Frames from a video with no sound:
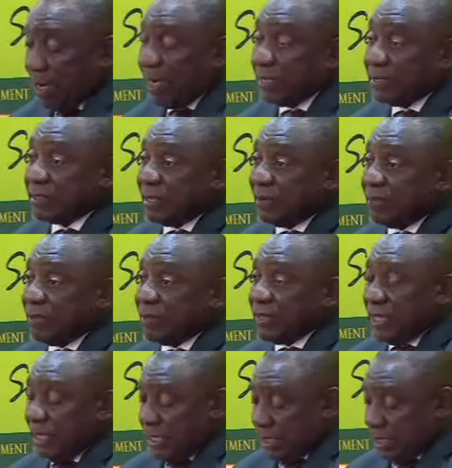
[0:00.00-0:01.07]
and suffer
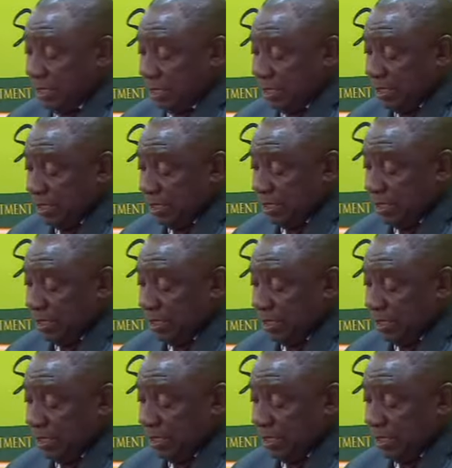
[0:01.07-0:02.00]
the indignity of